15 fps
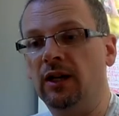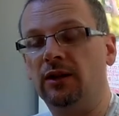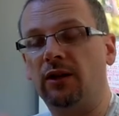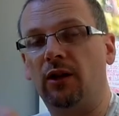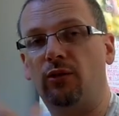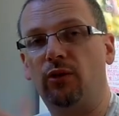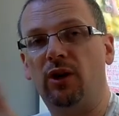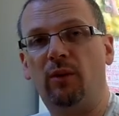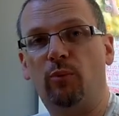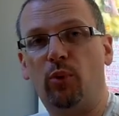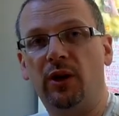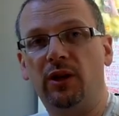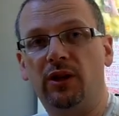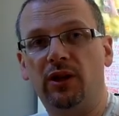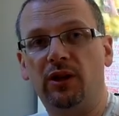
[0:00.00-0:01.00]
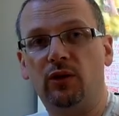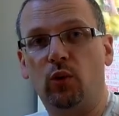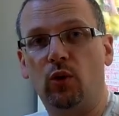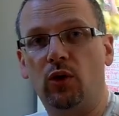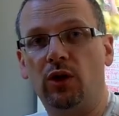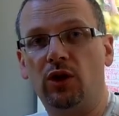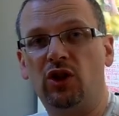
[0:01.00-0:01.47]
So 3D printers
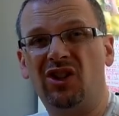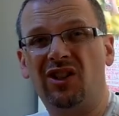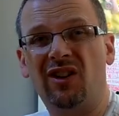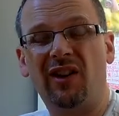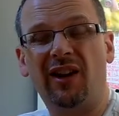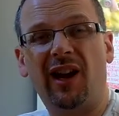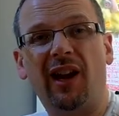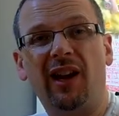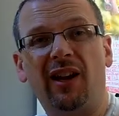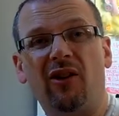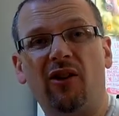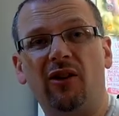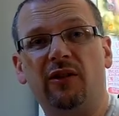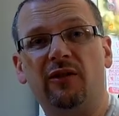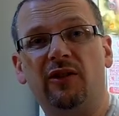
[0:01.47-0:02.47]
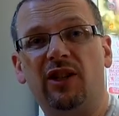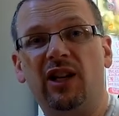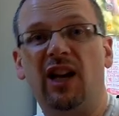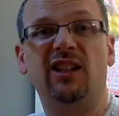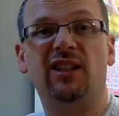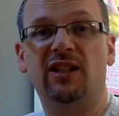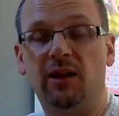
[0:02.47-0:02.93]
work just like any kind of
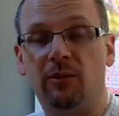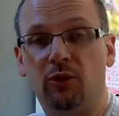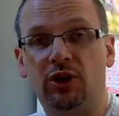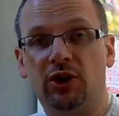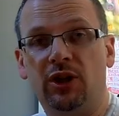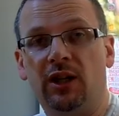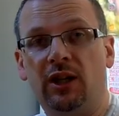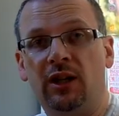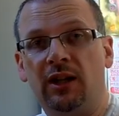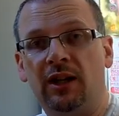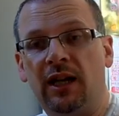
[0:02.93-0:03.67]
CNC machine.